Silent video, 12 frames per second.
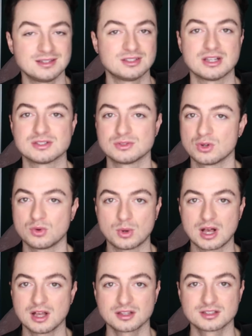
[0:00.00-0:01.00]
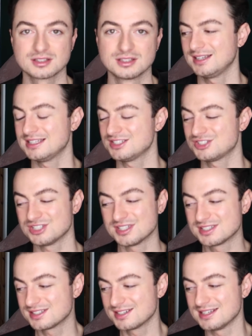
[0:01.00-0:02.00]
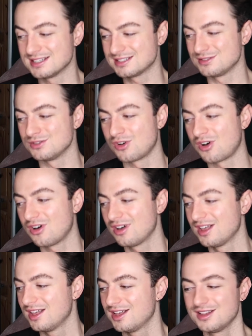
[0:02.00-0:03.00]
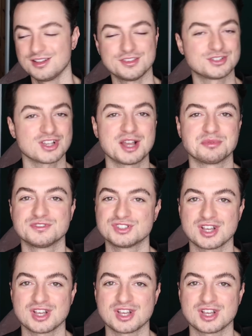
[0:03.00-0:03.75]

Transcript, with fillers: it does not work. It's just, it's not the type of